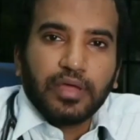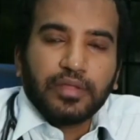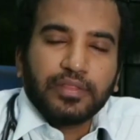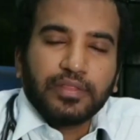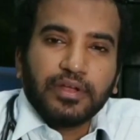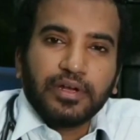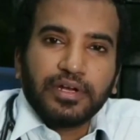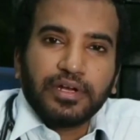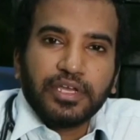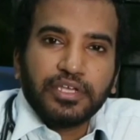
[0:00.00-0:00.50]

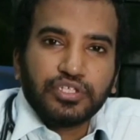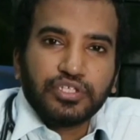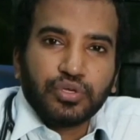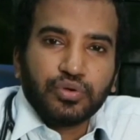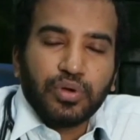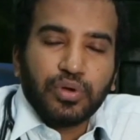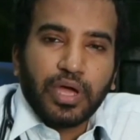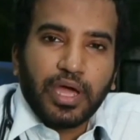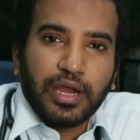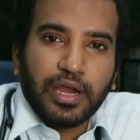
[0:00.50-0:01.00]
They will teach
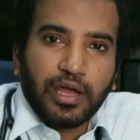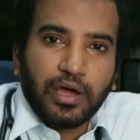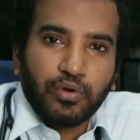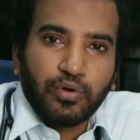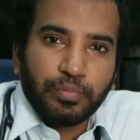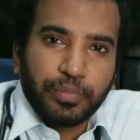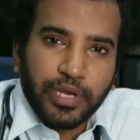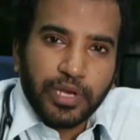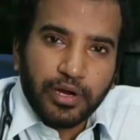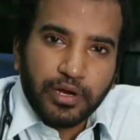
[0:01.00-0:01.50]
you and
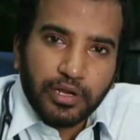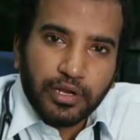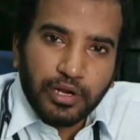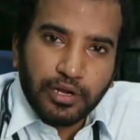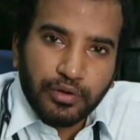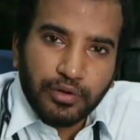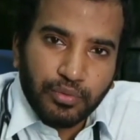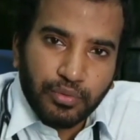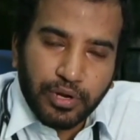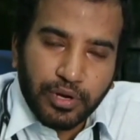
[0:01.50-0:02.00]
how
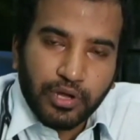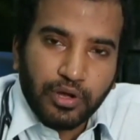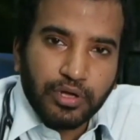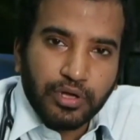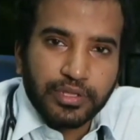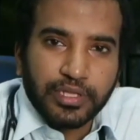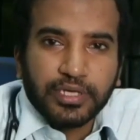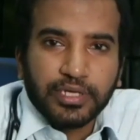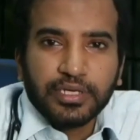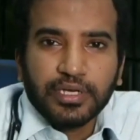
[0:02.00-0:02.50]
periodically to
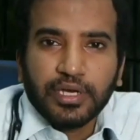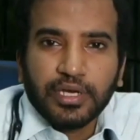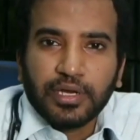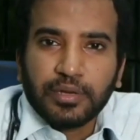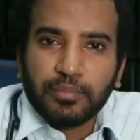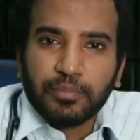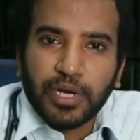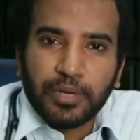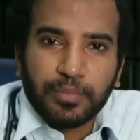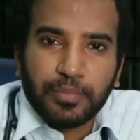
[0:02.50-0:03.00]
record the
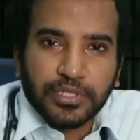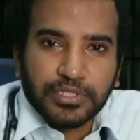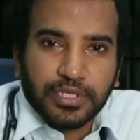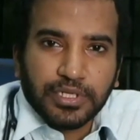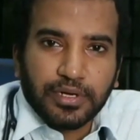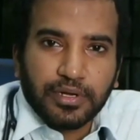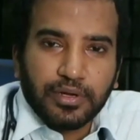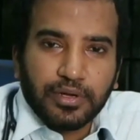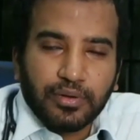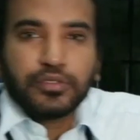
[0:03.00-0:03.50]
blood
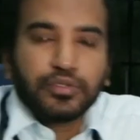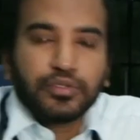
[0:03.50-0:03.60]
pressure.